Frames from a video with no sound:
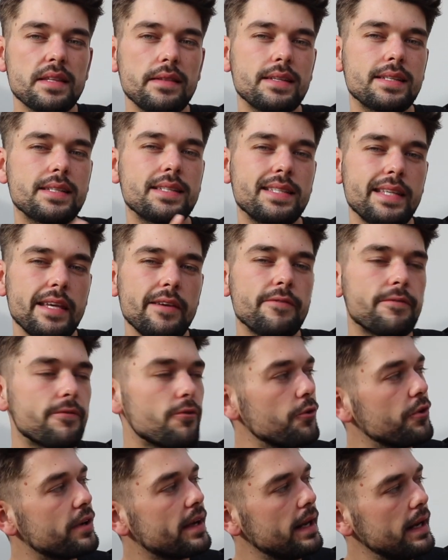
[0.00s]
in this
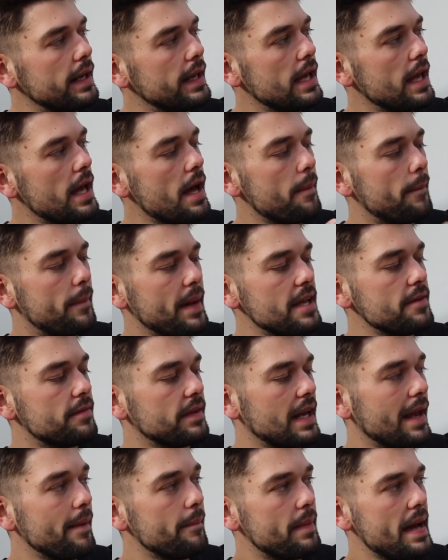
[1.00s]
see-through clear a
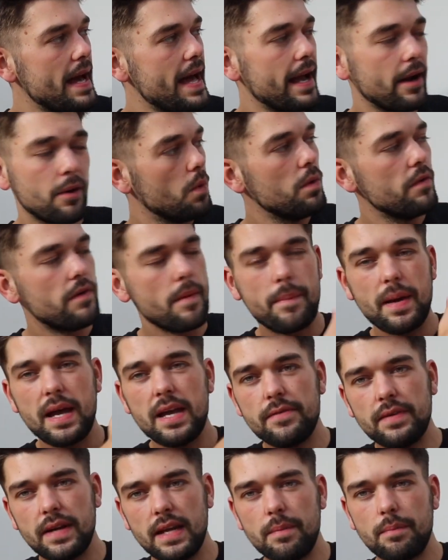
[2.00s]
Ape bag with a
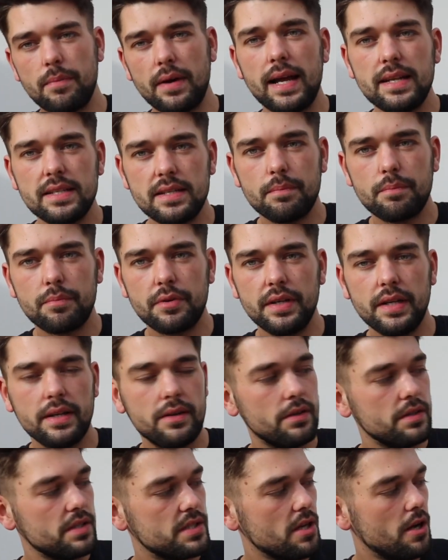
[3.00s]
Bathing brand imprinted
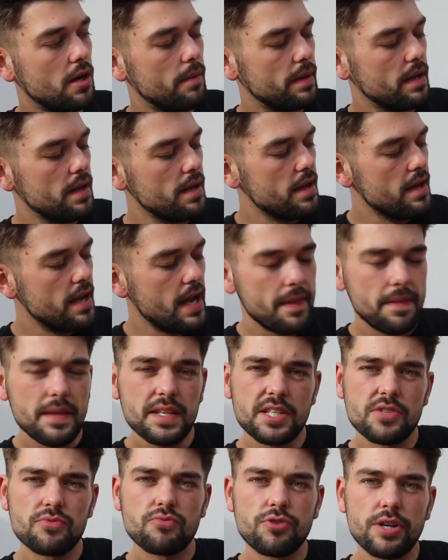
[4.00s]
on top. And
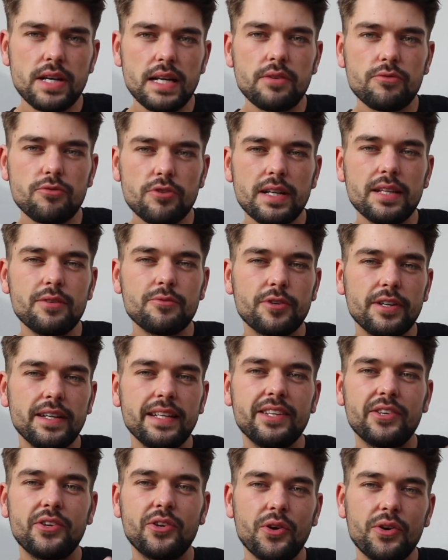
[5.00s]
this is really, really,
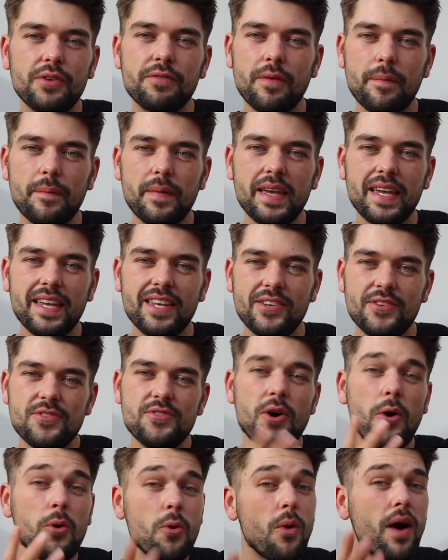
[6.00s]
really good for me. You
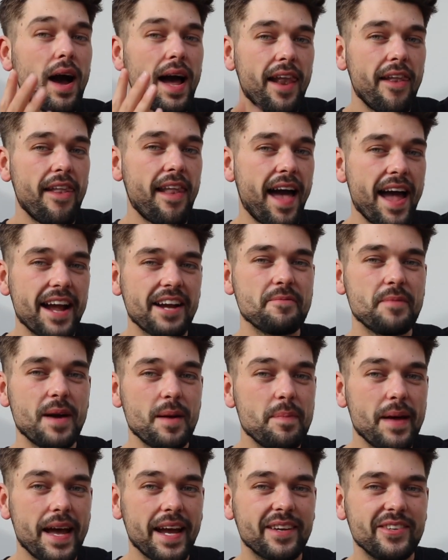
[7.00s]
know I like my
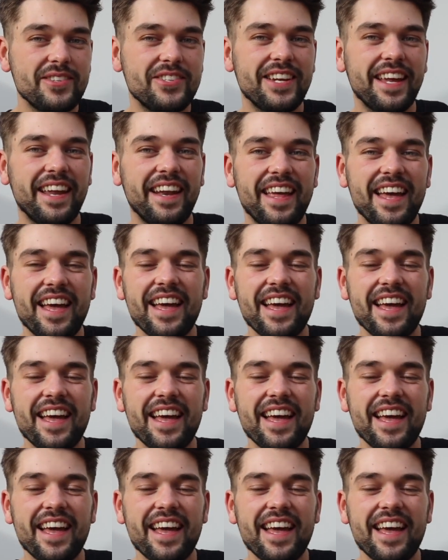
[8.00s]
packaging.